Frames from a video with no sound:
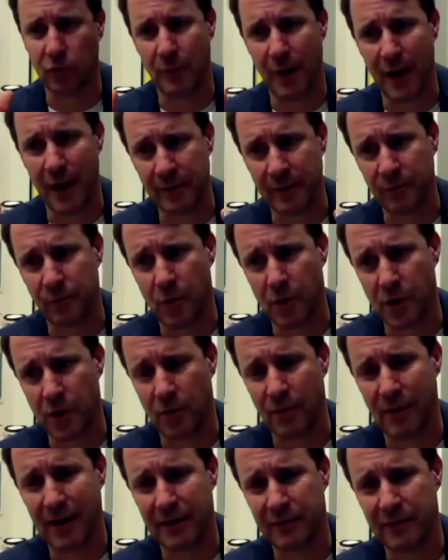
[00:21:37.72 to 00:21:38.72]
migrant worker
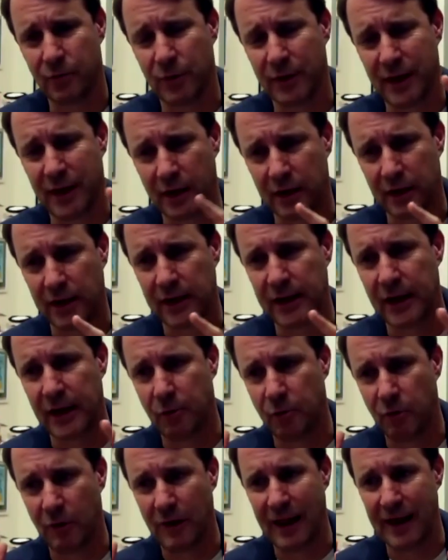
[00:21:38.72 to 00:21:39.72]
rights, we can clearly
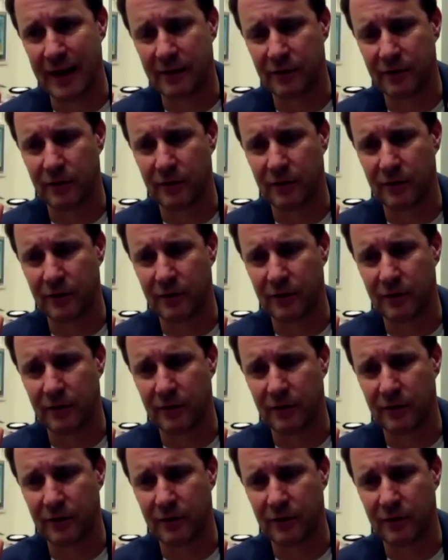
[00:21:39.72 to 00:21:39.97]
relate